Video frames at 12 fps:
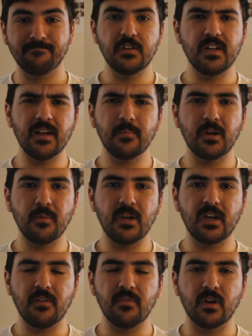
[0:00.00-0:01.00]
Today I'm going to be
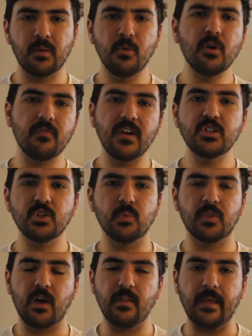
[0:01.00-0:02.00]
covering motivation
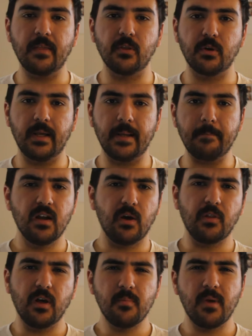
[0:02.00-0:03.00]
with online learning. Now,
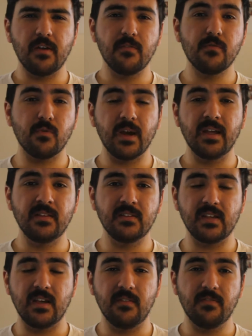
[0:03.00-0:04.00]
a lot of my
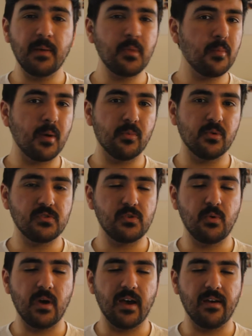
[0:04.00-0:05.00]
friends and family members
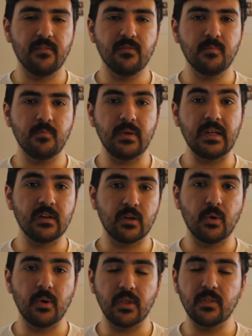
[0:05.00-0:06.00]
who have been
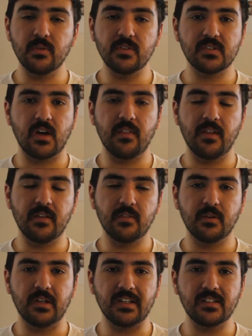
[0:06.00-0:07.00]
going through this online
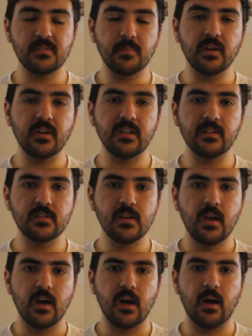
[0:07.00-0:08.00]
learning experience,
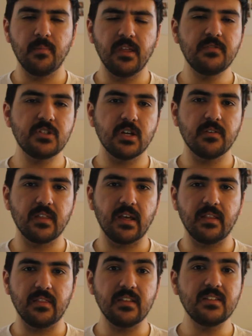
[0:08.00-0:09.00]
they've shared
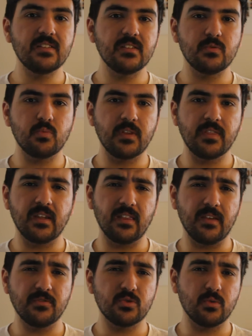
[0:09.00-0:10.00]
that this is one thing
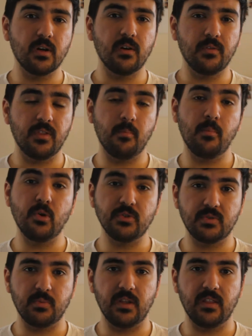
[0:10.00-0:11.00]
they've struggled the
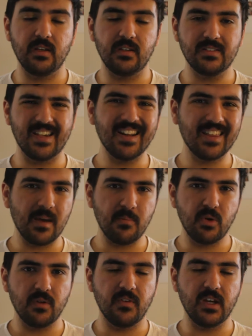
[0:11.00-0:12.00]
most with, is getting that
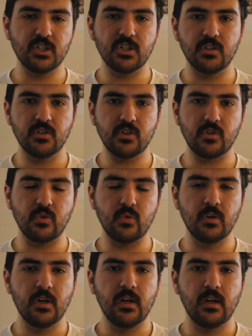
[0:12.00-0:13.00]
motivation
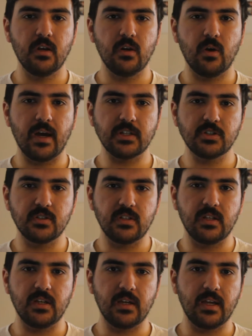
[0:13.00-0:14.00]
to,
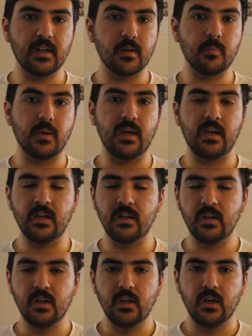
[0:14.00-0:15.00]
actually get up
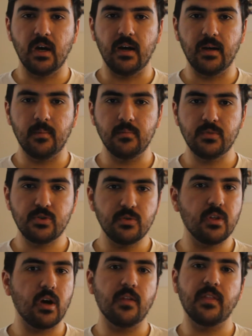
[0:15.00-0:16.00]
and
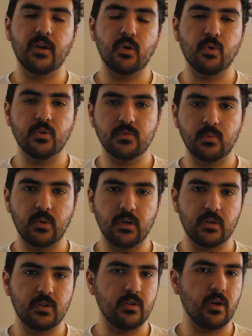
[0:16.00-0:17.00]
do the online
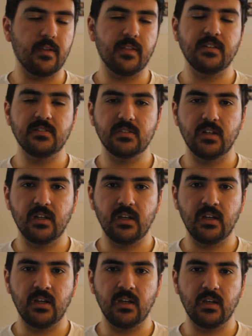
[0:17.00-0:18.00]
coursework, do the online
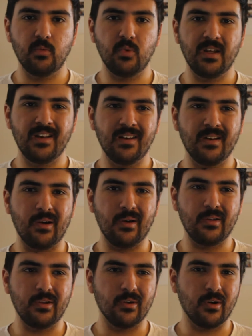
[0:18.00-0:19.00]
studying when
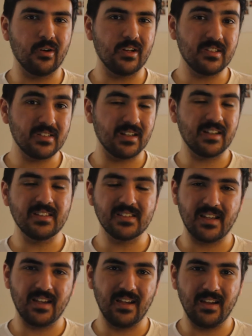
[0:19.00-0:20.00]
you're already stuck
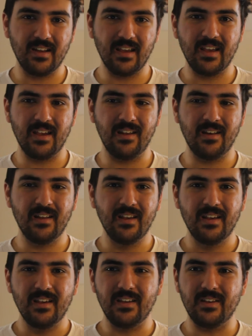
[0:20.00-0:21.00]
inside and
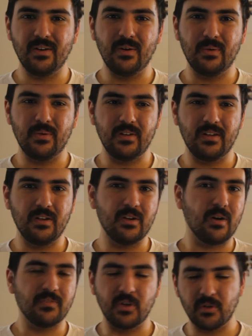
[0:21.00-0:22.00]
you don't
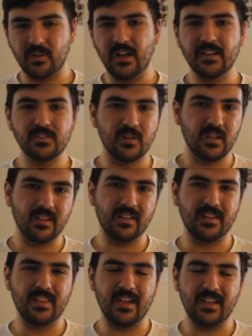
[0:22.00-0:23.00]
have to go to class or anything
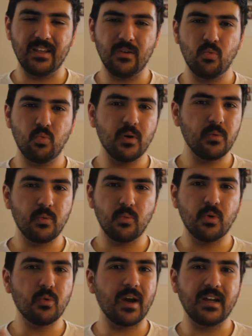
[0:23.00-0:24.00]
like that. What
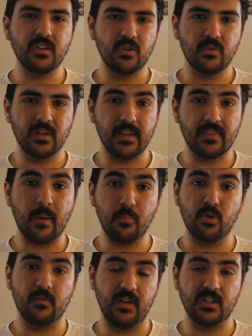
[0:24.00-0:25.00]
do I do to get that
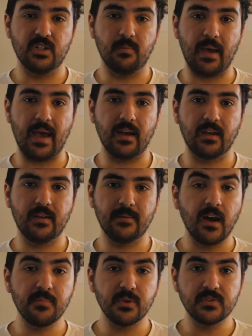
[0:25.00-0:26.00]
motivation back?
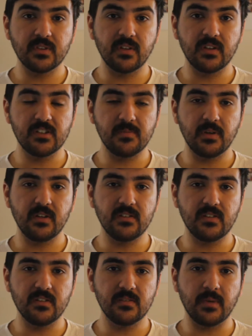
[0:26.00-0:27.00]
I personally
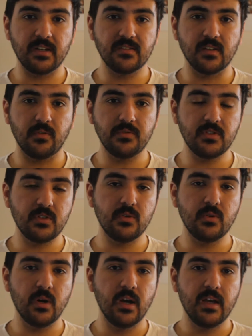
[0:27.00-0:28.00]
experienced this myself
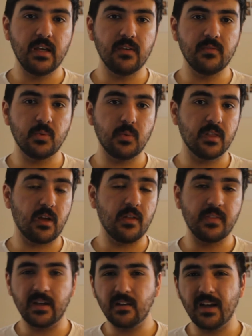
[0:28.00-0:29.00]
too, even with
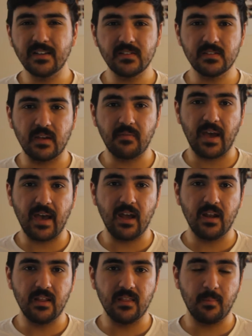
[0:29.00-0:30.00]
online classes I've
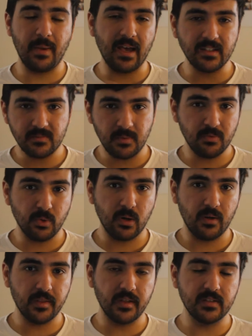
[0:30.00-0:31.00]
had in the past before
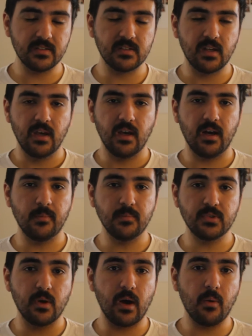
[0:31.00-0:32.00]
all this.
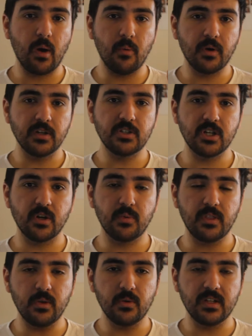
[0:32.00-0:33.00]
So I want to share
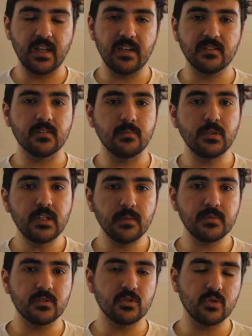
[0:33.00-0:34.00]
with you today some
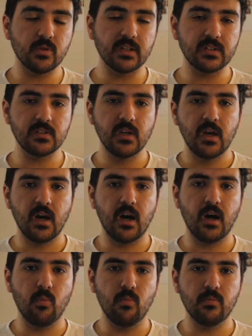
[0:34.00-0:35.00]
tips and tricks
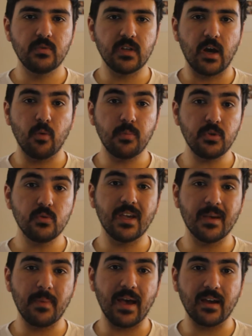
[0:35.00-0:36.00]
to help you
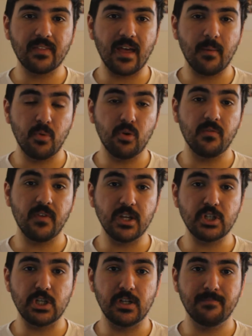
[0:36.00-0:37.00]
get back that
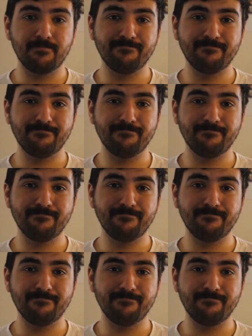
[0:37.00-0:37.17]
motivation.